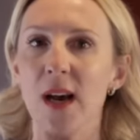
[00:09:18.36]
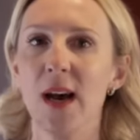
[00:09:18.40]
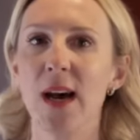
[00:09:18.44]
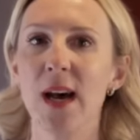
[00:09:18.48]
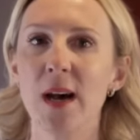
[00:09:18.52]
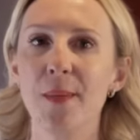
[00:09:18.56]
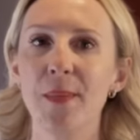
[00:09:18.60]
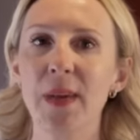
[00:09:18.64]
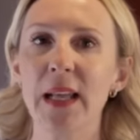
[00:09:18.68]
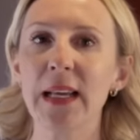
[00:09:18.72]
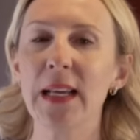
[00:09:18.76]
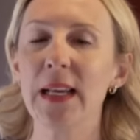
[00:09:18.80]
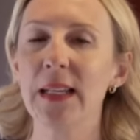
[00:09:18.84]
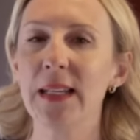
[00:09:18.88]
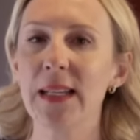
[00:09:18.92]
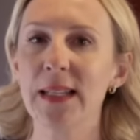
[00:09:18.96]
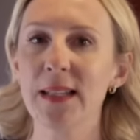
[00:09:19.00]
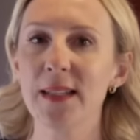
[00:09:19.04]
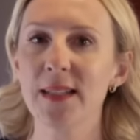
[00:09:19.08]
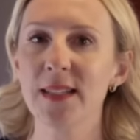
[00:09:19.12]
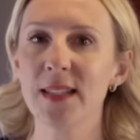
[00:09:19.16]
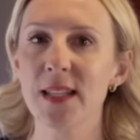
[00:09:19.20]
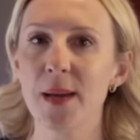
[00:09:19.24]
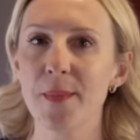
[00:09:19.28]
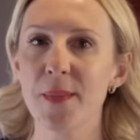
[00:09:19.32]
like a
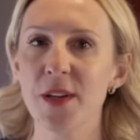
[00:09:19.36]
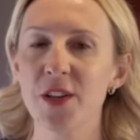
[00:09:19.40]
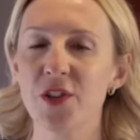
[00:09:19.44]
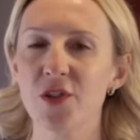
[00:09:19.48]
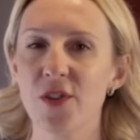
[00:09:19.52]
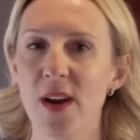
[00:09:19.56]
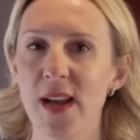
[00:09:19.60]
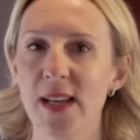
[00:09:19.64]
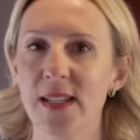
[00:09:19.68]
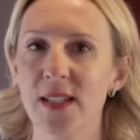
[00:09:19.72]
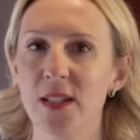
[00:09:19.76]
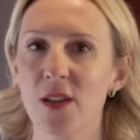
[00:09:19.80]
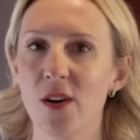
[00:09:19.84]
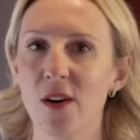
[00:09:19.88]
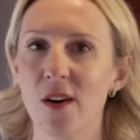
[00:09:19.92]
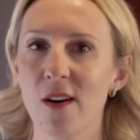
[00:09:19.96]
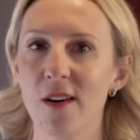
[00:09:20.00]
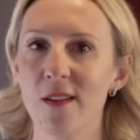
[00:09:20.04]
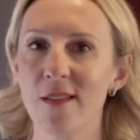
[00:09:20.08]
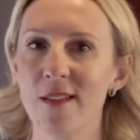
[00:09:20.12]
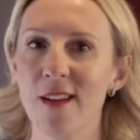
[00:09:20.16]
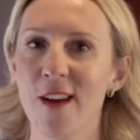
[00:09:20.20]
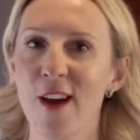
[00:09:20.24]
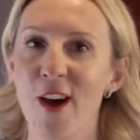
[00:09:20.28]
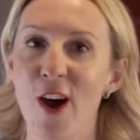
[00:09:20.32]
little summer dress
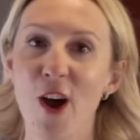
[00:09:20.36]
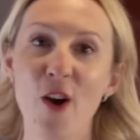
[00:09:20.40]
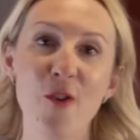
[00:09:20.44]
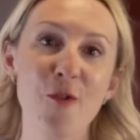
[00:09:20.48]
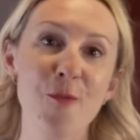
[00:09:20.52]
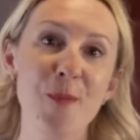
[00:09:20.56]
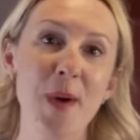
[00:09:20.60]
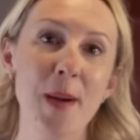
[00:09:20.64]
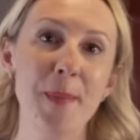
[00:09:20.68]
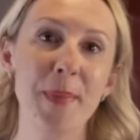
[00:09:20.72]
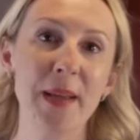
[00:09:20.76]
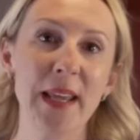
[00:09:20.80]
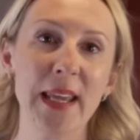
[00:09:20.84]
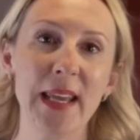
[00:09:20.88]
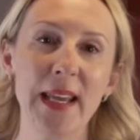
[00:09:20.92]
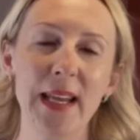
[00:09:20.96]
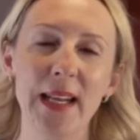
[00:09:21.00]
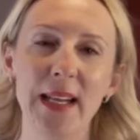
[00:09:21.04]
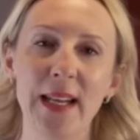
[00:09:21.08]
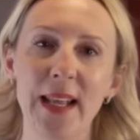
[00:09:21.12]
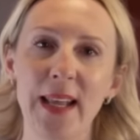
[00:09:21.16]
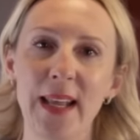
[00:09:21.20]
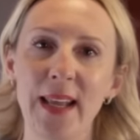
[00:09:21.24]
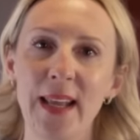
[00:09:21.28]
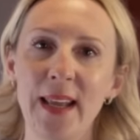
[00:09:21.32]
on over my
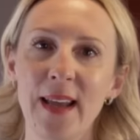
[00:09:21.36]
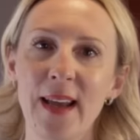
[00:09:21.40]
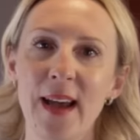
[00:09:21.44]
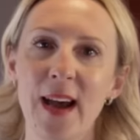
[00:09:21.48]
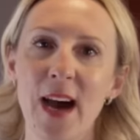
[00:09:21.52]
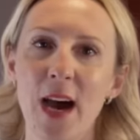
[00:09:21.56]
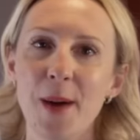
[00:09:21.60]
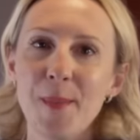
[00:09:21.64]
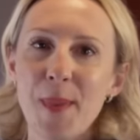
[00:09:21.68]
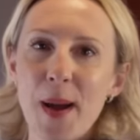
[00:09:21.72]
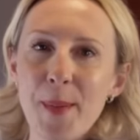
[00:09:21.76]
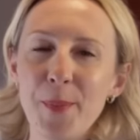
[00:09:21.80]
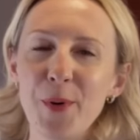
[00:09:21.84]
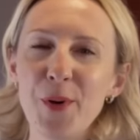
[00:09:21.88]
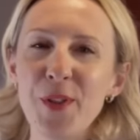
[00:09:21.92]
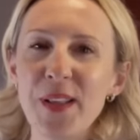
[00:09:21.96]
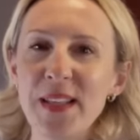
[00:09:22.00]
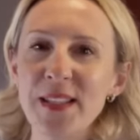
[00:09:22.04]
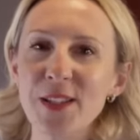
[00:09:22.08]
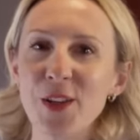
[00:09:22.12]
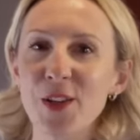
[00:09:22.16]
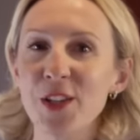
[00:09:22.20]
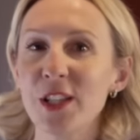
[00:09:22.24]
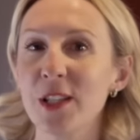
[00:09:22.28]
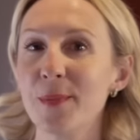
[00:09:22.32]
bikini, I might put
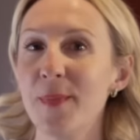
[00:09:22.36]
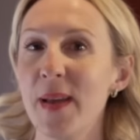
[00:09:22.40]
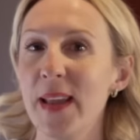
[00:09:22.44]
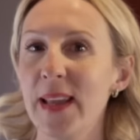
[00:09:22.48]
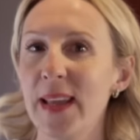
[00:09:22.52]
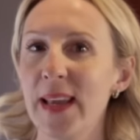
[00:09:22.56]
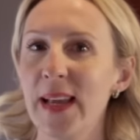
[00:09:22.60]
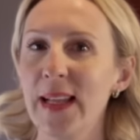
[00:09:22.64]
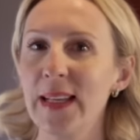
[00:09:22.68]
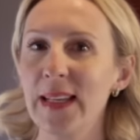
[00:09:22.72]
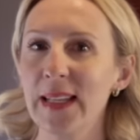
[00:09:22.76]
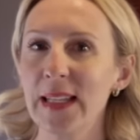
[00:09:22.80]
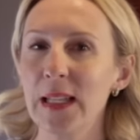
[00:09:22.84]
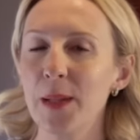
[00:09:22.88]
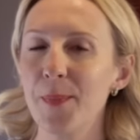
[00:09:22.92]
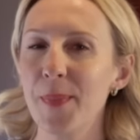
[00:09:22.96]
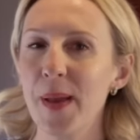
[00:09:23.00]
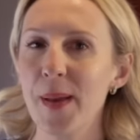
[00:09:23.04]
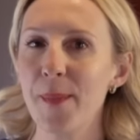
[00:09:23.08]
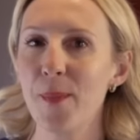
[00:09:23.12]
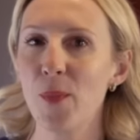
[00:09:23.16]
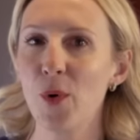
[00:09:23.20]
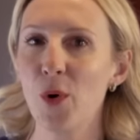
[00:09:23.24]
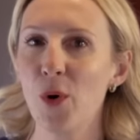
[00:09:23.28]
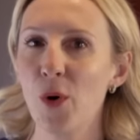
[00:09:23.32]
this on to make it a little
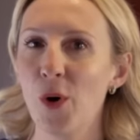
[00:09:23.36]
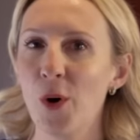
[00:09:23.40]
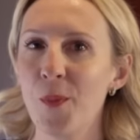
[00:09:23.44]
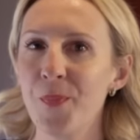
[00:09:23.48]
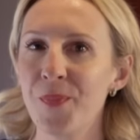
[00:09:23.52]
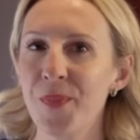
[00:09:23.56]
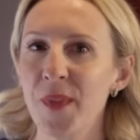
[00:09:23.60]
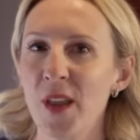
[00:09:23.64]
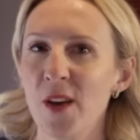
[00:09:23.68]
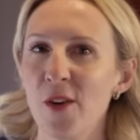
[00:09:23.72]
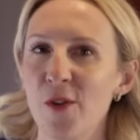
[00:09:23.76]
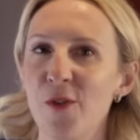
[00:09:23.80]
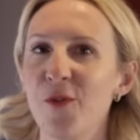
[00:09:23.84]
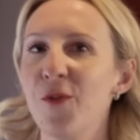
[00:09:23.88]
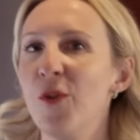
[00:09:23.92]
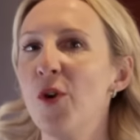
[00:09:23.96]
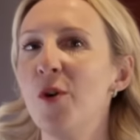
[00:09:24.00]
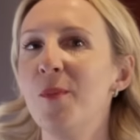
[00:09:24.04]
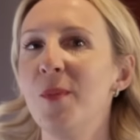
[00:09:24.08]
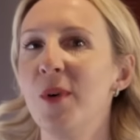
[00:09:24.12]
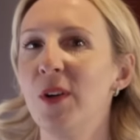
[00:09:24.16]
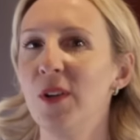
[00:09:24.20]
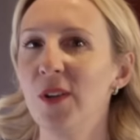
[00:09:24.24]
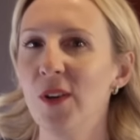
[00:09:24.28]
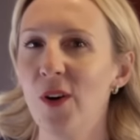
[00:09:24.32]
bit more
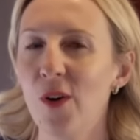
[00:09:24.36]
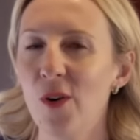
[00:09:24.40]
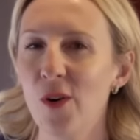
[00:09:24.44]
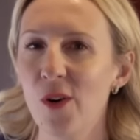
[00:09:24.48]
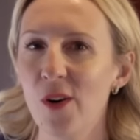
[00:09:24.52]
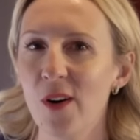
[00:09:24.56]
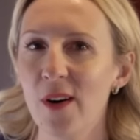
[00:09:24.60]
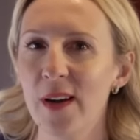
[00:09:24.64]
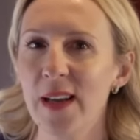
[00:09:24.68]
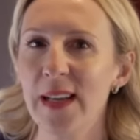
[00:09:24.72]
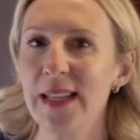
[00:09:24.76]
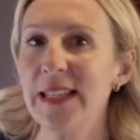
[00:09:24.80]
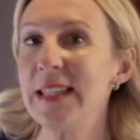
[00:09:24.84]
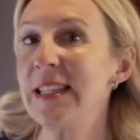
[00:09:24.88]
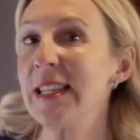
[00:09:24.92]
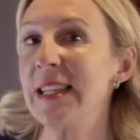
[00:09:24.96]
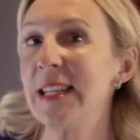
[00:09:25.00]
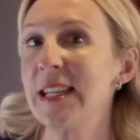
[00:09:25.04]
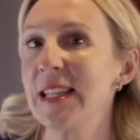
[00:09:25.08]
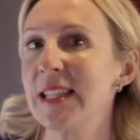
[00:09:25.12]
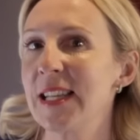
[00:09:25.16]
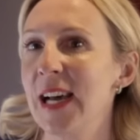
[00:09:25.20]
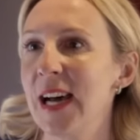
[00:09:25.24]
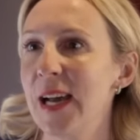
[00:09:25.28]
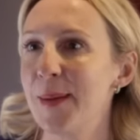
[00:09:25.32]
formal or
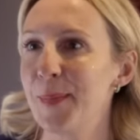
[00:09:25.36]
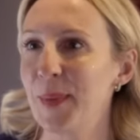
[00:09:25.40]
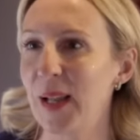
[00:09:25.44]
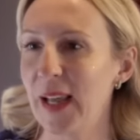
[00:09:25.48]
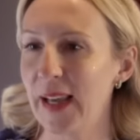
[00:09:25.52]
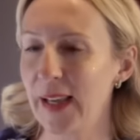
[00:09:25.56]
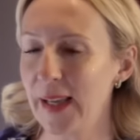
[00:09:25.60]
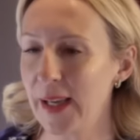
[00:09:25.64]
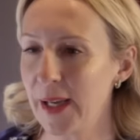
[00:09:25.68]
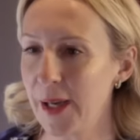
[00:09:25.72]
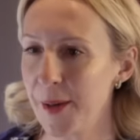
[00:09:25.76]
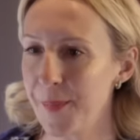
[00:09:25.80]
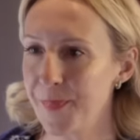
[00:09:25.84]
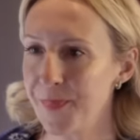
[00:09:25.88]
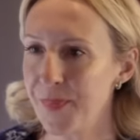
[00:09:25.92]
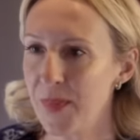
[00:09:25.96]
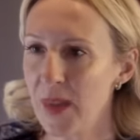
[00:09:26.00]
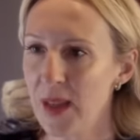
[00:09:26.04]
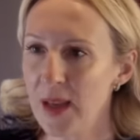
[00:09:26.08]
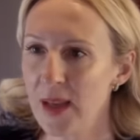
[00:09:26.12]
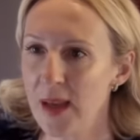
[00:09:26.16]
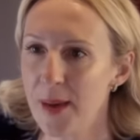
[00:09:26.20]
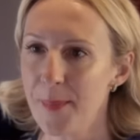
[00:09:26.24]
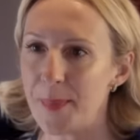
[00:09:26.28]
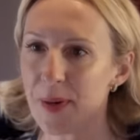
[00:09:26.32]
dinner time like.
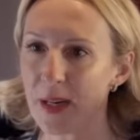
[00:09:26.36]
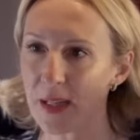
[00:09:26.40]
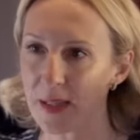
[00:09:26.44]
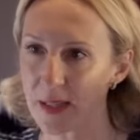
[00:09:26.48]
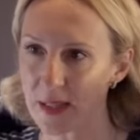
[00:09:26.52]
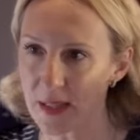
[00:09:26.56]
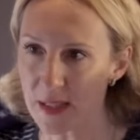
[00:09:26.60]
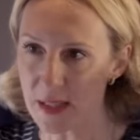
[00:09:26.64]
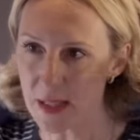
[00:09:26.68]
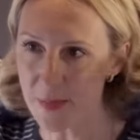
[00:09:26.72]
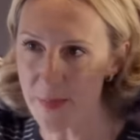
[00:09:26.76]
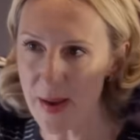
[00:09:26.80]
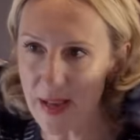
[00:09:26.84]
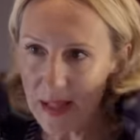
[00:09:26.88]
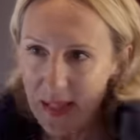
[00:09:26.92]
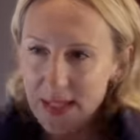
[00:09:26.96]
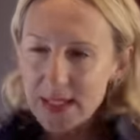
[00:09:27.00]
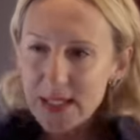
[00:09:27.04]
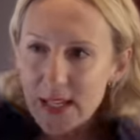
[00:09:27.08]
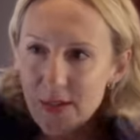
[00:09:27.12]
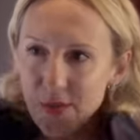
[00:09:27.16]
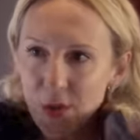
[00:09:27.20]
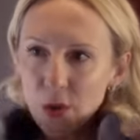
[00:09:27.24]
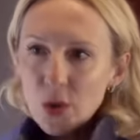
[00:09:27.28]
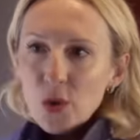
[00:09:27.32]
But to make
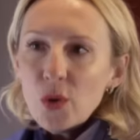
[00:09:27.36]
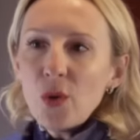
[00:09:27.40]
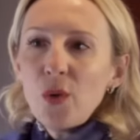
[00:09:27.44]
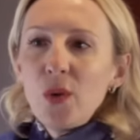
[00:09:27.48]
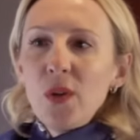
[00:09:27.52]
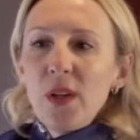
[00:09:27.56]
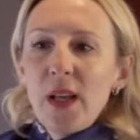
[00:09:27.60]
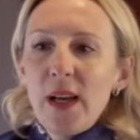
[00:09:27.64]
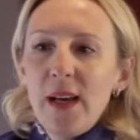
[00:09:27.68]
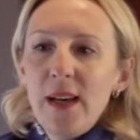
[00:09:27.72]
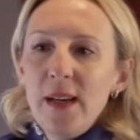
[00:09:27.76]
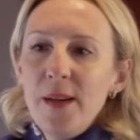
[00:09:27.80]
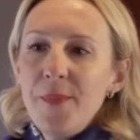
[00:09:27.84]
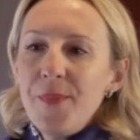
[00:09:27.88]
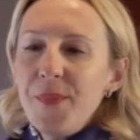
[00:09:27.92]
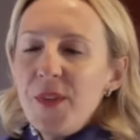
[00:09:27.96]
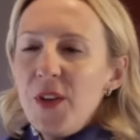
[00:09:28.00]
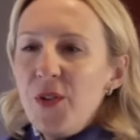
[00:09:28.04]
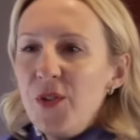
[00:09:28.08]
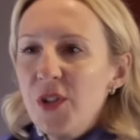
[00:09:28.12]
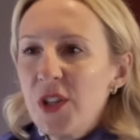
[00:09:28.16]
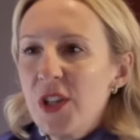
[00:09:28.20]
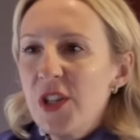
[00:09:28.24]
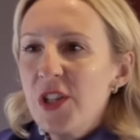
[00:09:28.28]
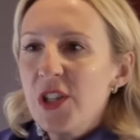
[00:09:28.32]
this even cooler,
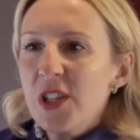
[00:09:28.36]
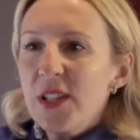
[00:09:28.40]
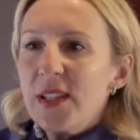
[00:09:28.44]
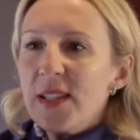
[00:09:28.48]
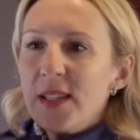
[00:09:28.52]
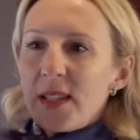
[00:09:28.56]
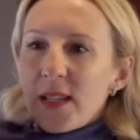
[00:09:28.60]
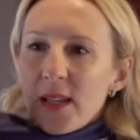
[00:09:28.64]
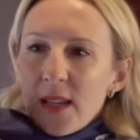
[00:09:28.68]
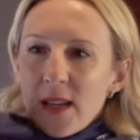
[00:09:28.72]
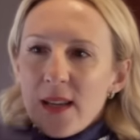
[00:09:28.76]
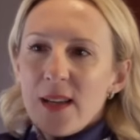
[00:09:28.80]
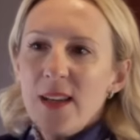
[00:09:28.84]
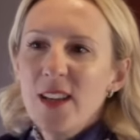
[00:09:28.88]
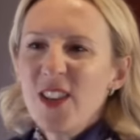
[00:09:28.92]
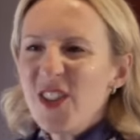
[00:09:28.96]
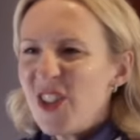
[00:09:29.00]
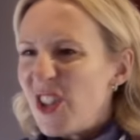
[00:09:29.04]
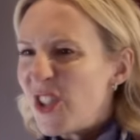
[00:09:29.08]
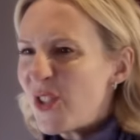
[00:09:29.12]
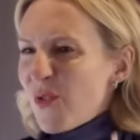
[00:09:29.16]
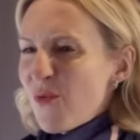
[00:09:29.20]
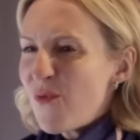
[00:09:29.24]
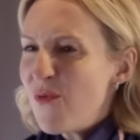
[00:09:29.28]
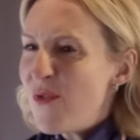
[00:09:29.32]
you can just
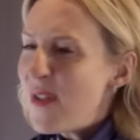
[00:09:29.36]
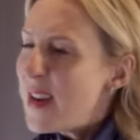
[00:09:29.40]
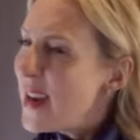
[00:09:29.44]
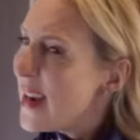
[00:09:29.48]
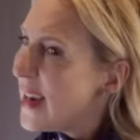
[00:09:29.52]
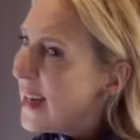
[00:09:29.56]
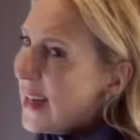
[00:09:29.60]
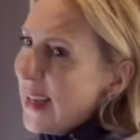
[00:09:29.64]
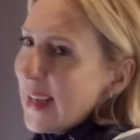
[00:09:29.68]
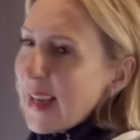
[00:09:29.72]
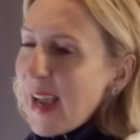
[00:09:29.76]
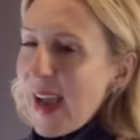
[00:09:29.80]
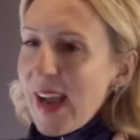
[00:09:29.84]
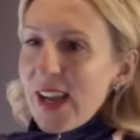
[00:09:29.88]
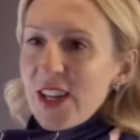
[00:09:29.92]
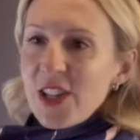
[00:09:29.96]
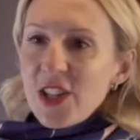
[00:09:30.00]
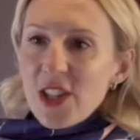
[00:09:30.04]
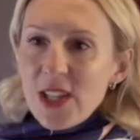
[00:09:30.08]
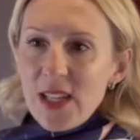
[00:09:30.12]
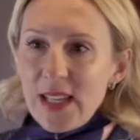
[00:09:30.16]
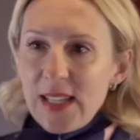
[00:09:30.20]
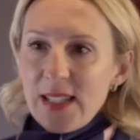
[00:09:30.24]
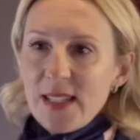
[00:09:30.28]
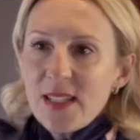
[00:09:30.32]
really
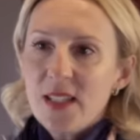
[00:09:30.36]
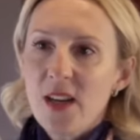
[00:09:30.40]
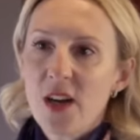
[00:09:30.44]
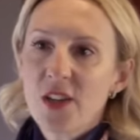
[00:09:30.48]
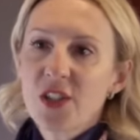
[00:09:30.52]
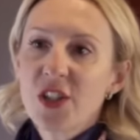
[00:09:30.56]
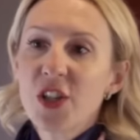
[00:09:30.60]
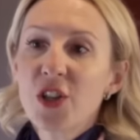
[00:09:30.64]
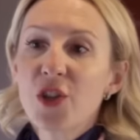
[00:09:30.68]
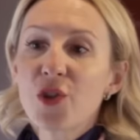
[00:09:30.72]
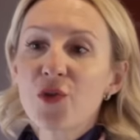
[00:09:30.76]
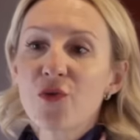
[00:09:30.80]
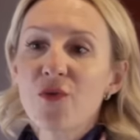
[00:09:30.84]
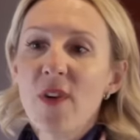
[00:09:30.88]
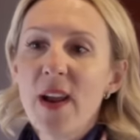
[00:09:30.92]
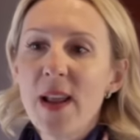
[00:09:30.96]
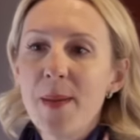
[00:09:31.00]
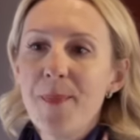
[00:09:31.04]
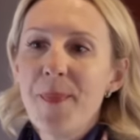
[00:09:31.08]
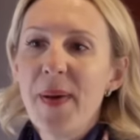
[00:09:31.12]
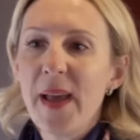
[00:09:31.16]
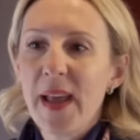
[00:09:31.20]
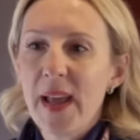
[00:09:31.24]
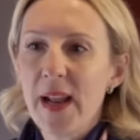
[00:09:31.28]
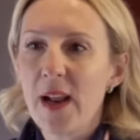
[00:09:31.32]
casually start to
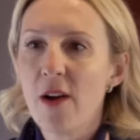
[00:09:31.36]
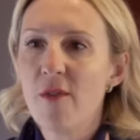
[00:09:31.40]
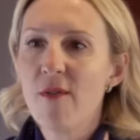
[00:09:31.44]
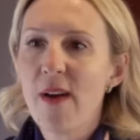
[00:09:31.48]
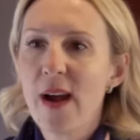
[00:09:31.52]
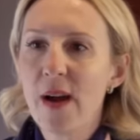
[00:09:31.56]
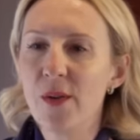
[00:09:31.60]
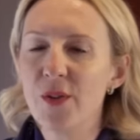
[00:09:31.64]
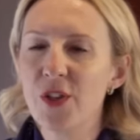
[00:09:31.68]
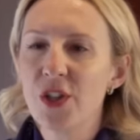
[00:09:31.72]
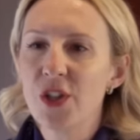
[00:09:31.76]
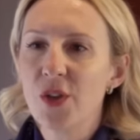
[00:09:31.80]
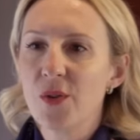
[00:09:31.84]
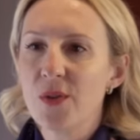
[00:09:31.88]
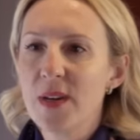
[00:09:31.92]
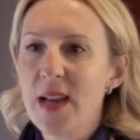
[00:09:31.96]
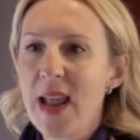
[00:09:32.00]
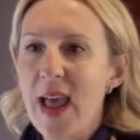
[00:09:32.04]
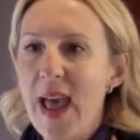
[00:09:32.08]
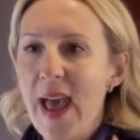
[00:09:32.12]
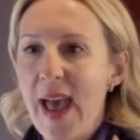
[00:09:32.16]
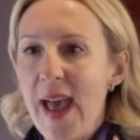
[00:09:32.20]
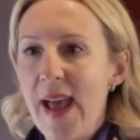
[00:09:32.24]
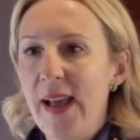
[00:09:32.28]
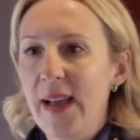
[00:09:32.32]
drape it around your
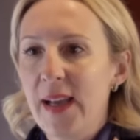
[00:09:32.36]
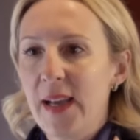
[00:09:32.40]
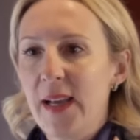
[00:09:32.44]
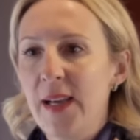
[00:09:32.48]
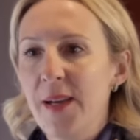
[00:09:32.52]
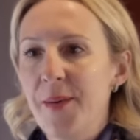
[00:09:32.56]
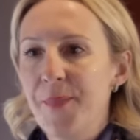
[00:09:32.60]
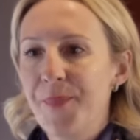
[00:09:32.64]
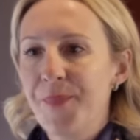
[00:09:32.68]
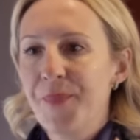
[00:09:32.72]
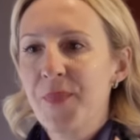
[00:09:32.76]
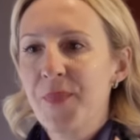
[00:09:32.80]
neck,